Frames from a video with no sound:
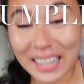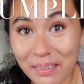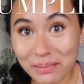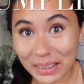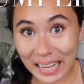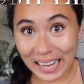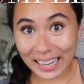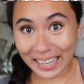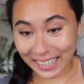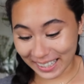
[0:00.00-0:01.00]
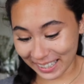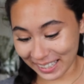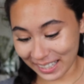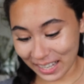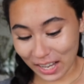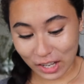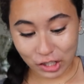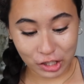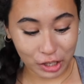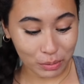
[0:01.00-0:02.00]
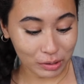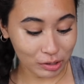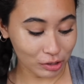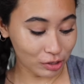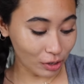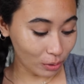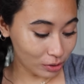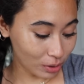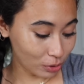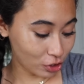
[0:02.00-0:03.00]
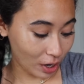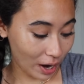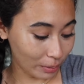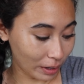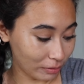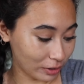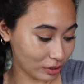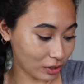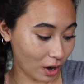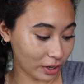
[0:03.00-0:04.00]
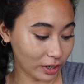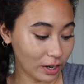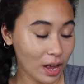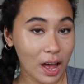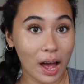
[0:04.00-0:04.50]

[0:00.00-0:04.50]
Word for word: Dumpling. She was so, so shy when I first got her.